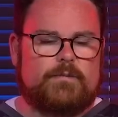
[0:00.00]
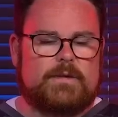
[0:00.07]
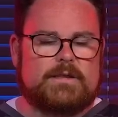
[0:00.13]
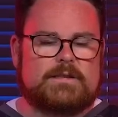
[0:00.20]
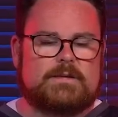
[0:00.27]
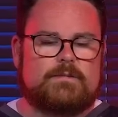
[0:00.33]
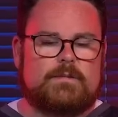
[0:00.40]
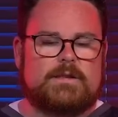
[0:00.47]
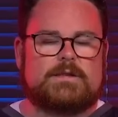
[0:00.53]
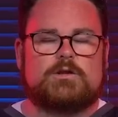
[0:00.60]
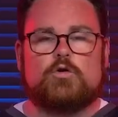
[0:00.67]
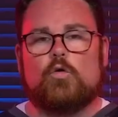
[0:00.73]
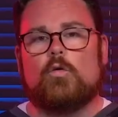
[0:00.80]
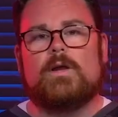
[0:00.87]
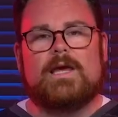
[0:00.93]
this, this
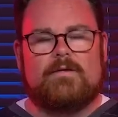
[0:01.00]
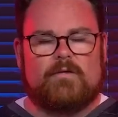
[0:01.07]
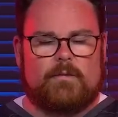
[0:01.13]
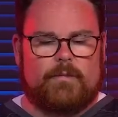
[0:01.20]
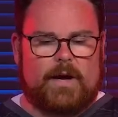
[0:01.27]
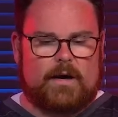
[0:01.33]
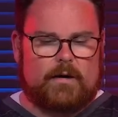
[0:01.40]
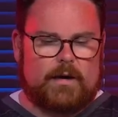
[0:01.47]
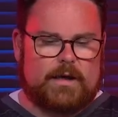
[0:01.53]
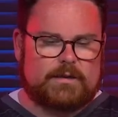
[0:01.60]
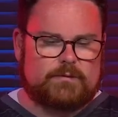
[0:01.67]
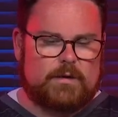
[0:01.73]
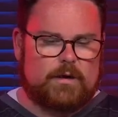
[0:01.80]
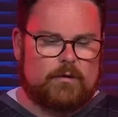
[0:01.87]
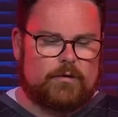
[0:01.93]
tool even better
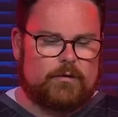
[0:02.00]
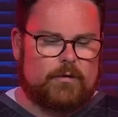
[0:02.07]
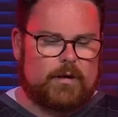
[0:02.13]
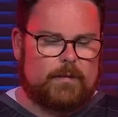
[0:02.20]
as we go through